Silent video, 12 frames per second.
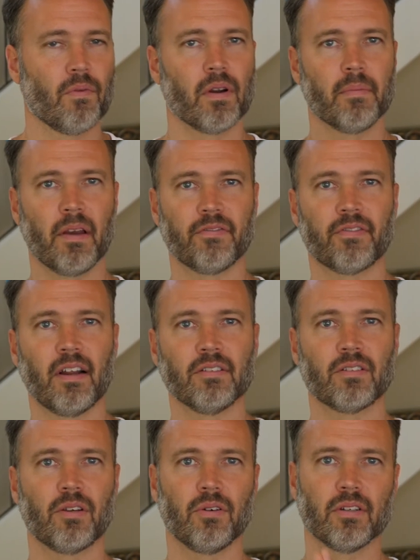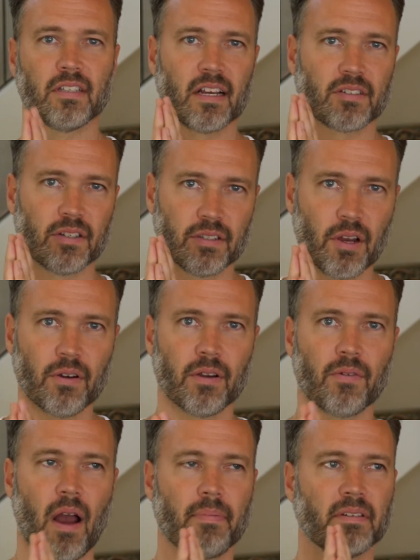one of my friends who is actually Tony
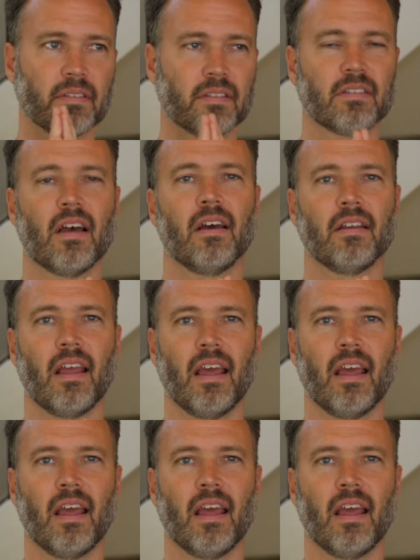Robbins' son.